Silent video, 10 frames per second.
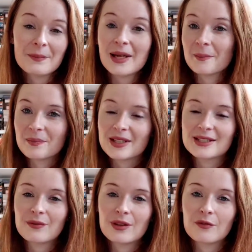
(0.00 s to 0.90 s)
Yeah,
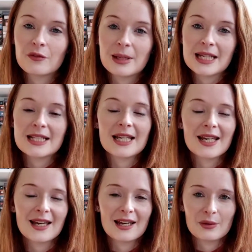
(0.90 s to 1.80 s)
that's everything for me. Take
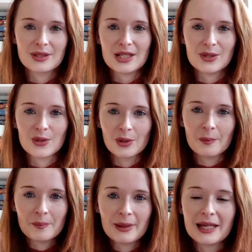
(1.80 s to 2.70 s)
care and I'll see you soon.